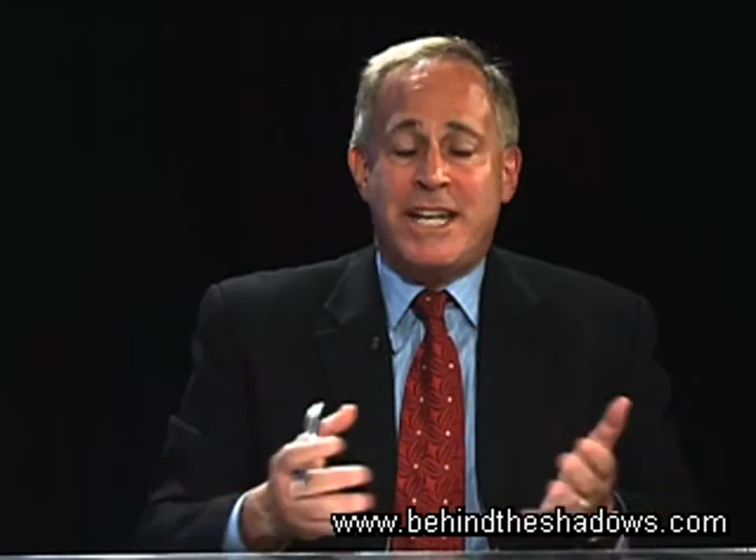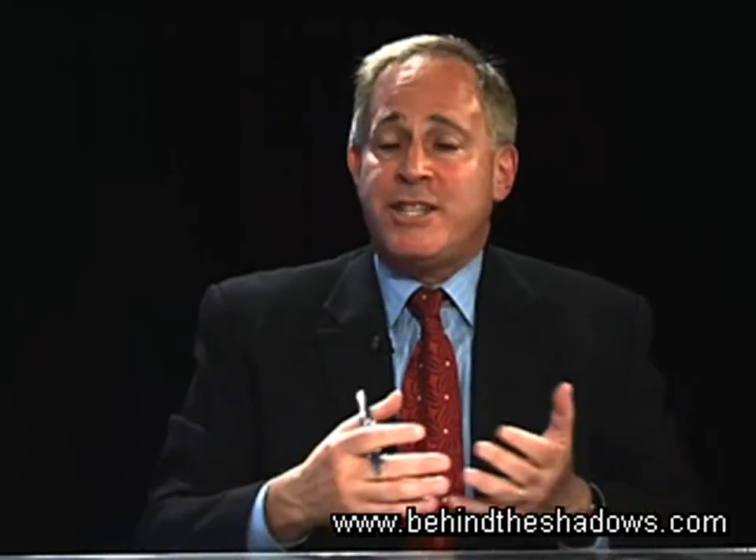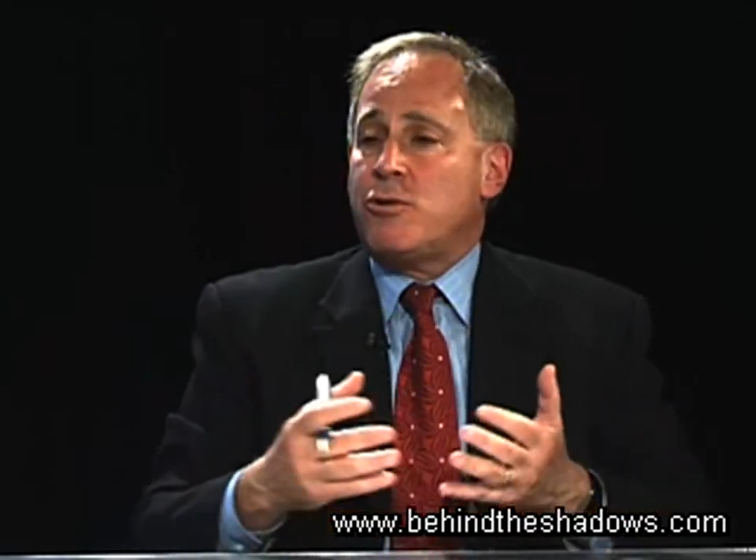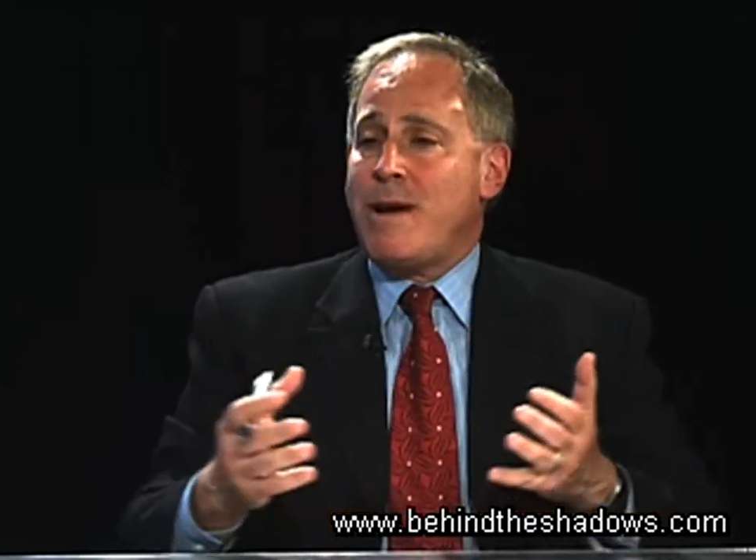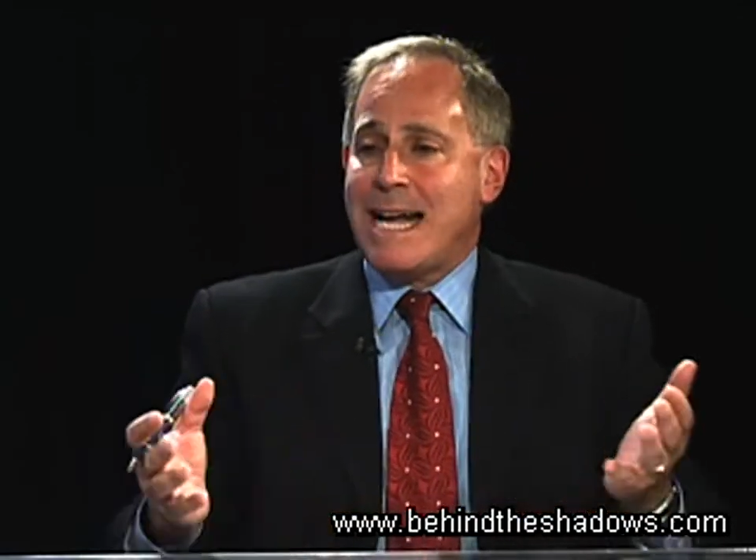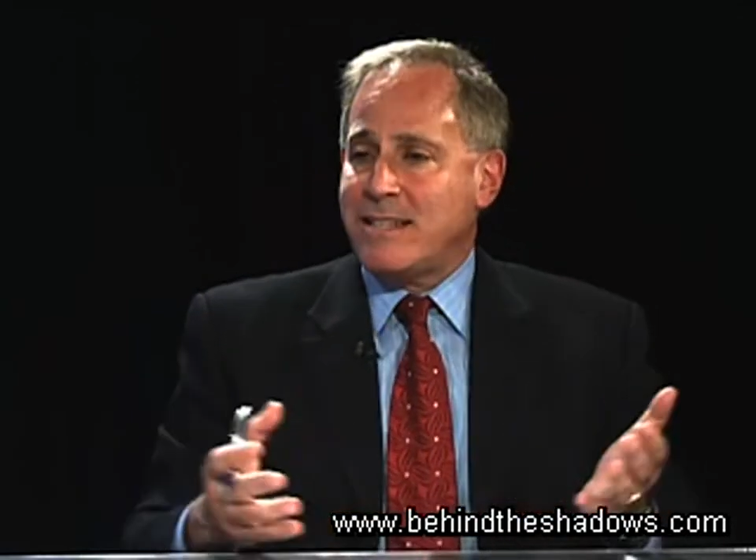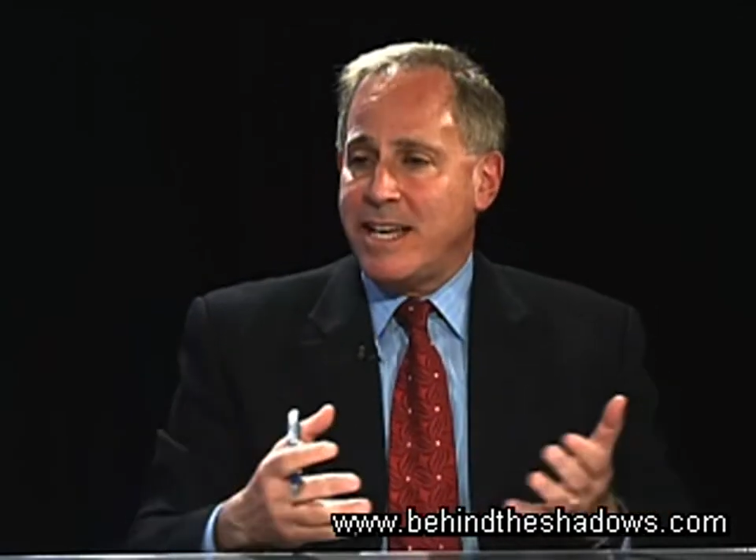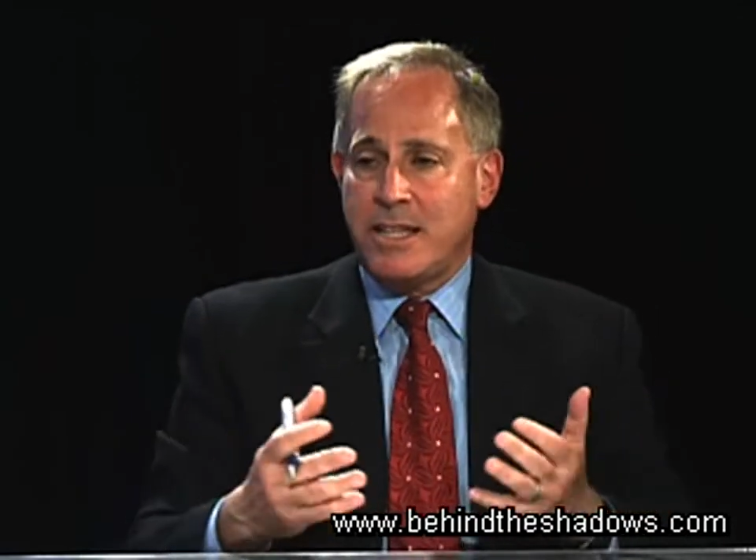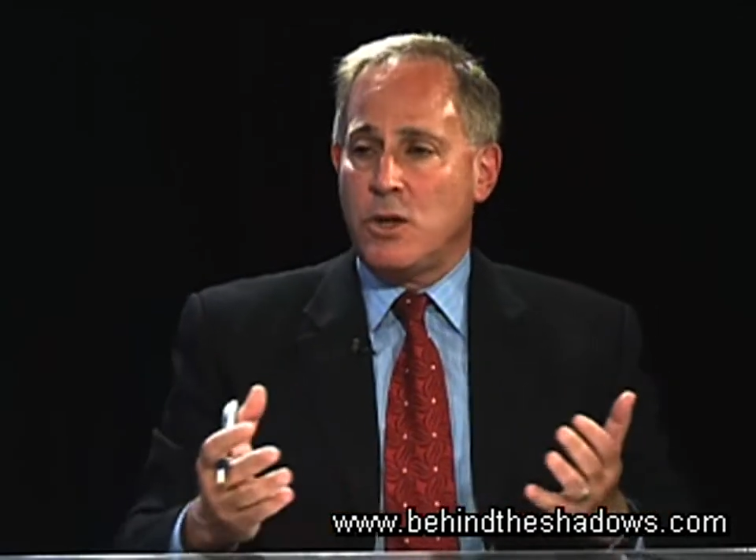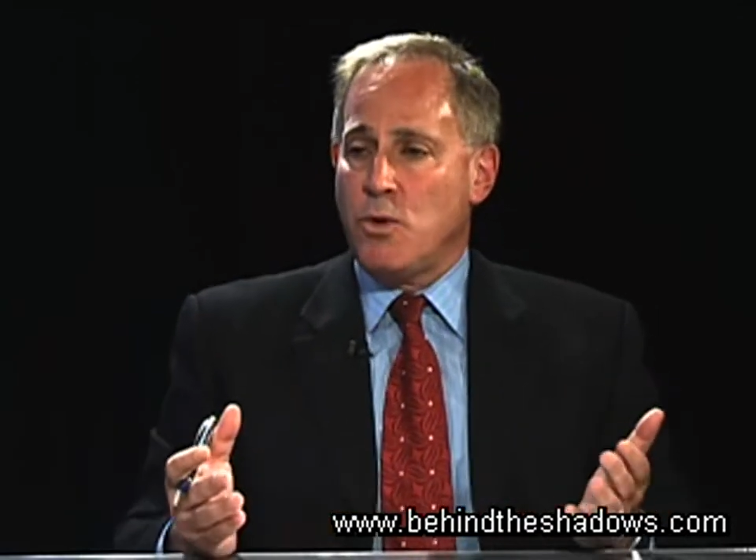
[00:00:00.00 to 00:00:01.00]

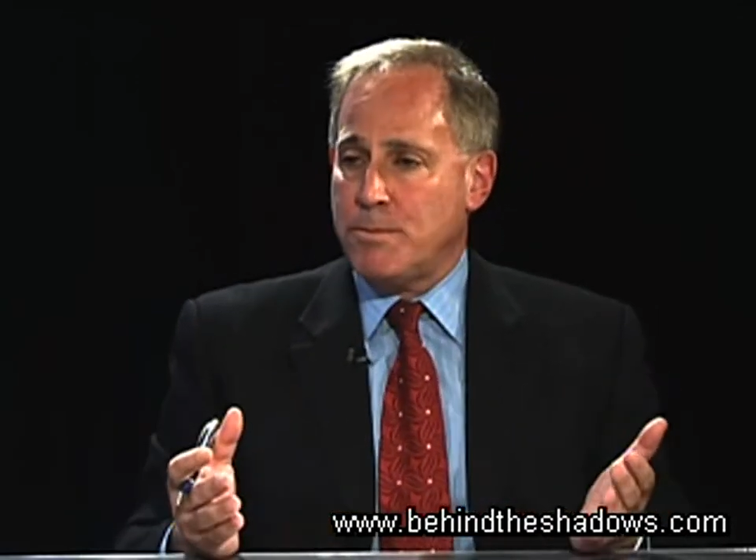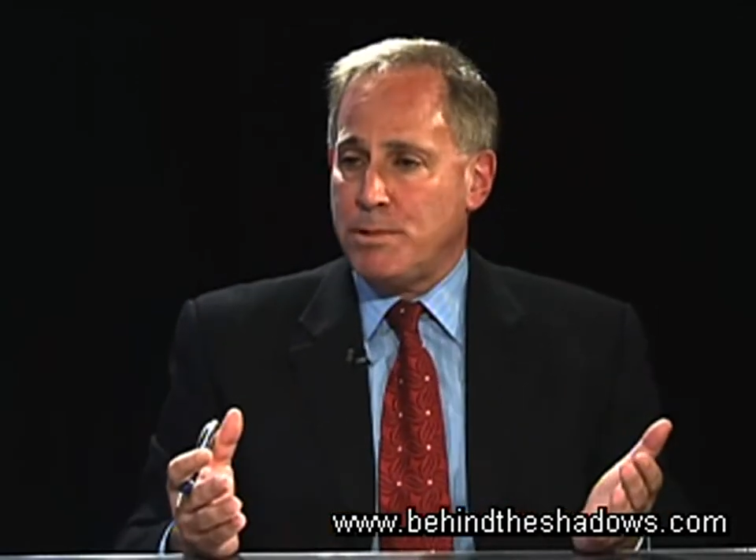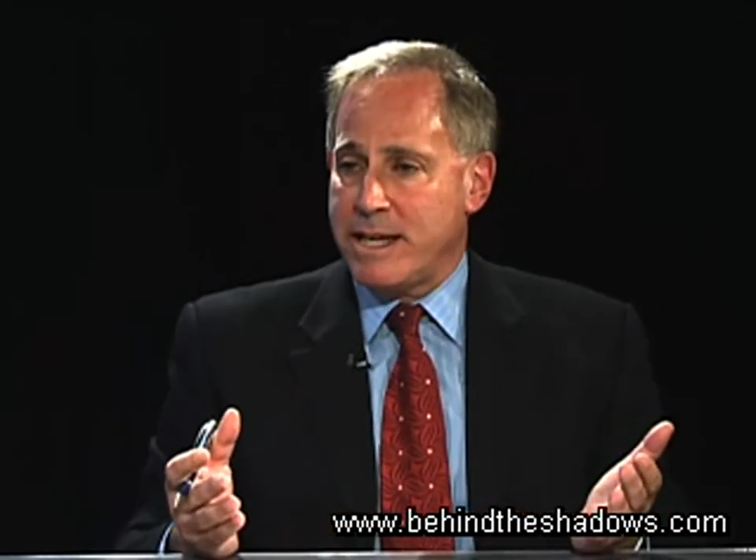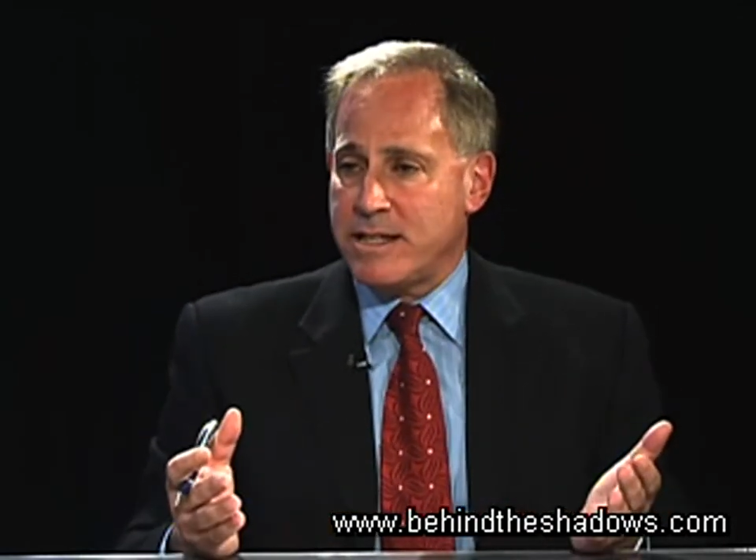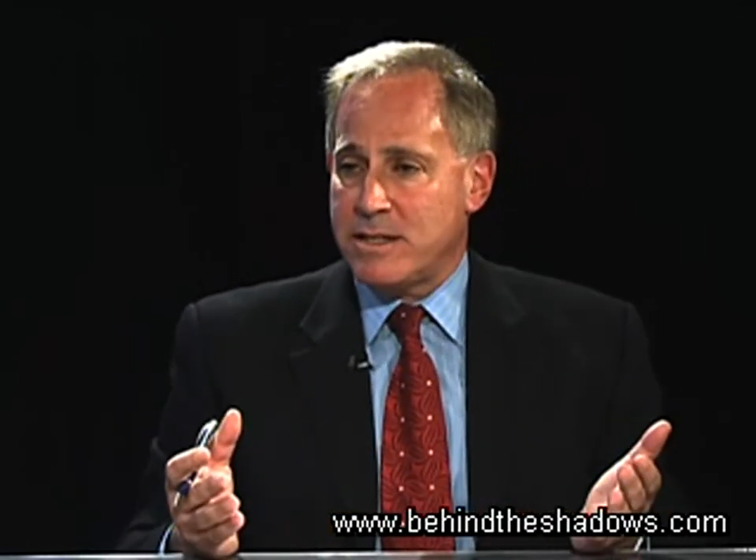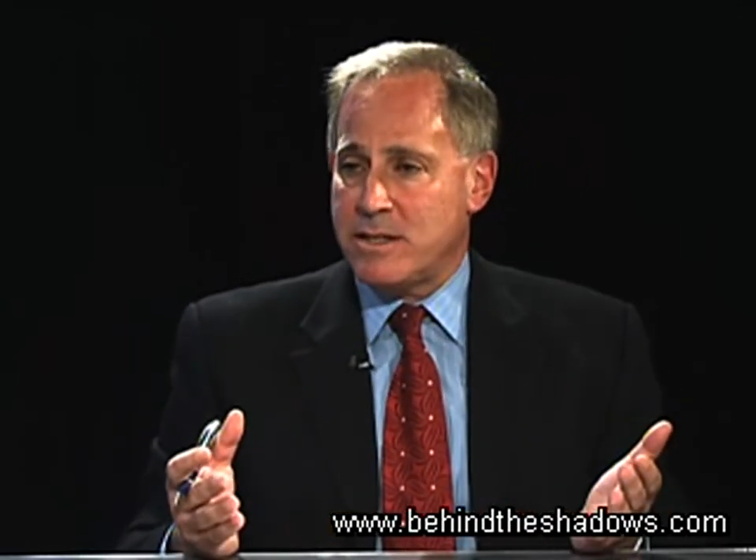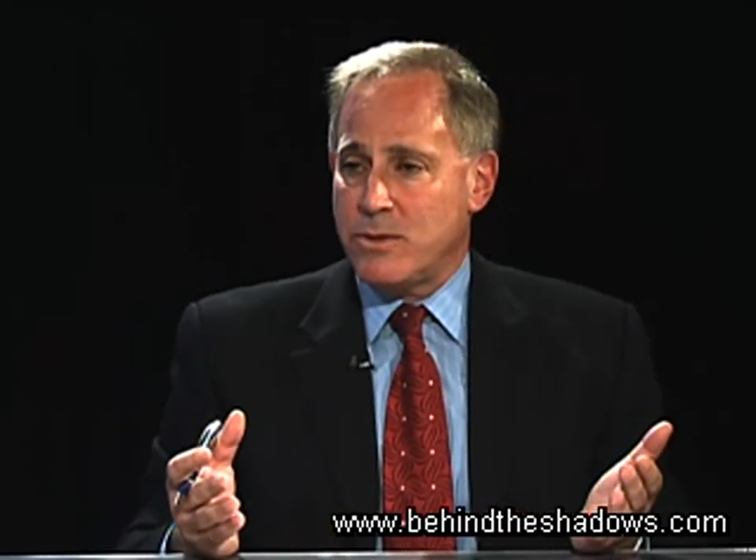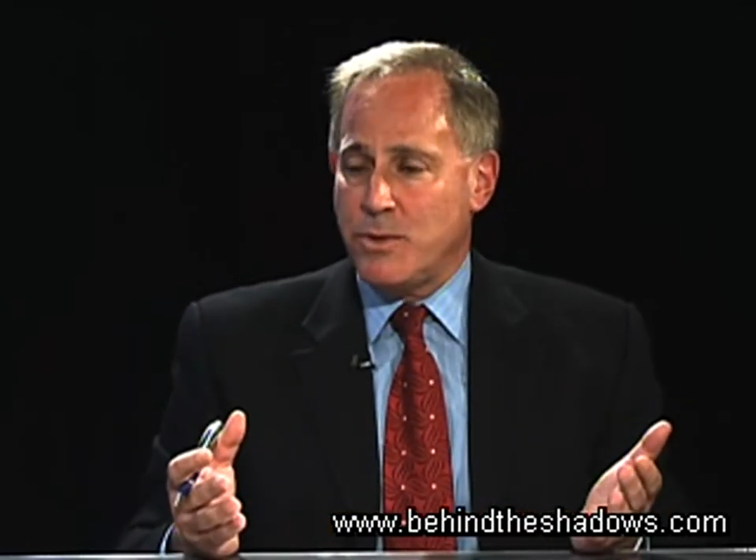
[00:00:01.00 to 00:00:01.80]
interacting in the workplace,